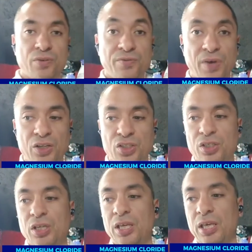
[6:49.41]
of
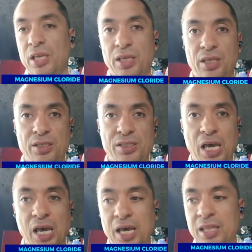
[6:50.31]
function, is
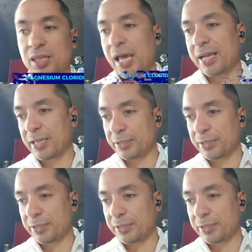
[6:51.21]
lacking.